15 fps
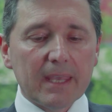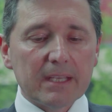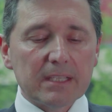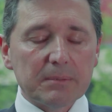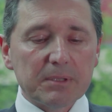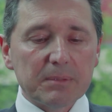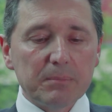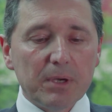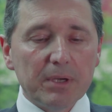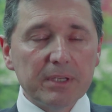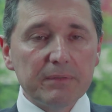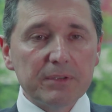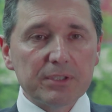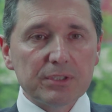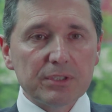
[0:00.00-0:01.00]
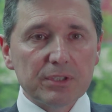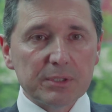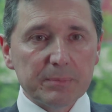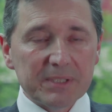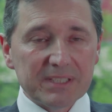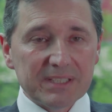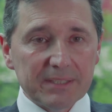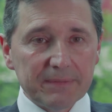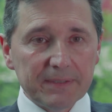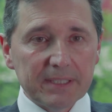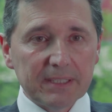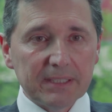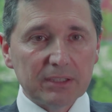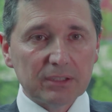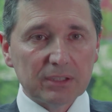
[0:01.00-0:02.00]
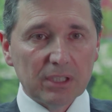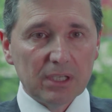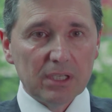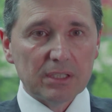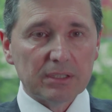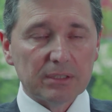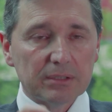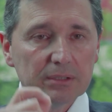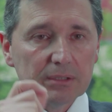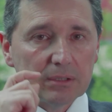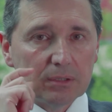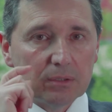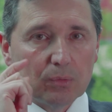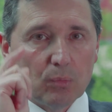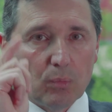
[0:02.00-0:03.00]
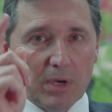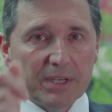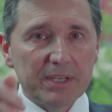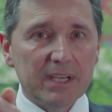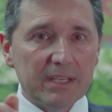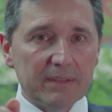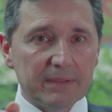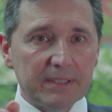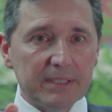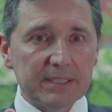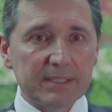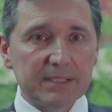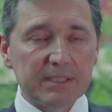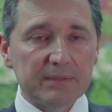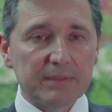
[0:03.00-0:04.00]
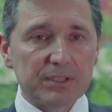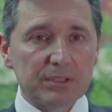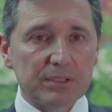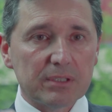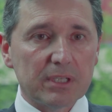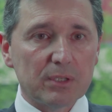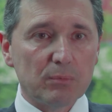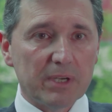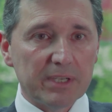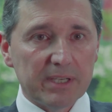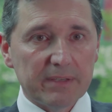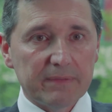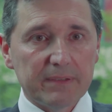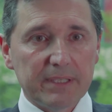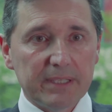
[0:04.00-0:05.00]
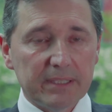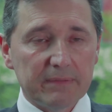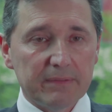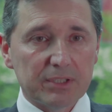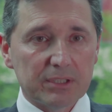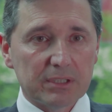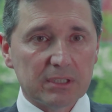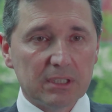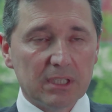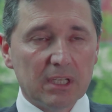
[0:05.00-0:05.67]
And so with monovision, you specifically target one eye for distance vision and one eye for near vision.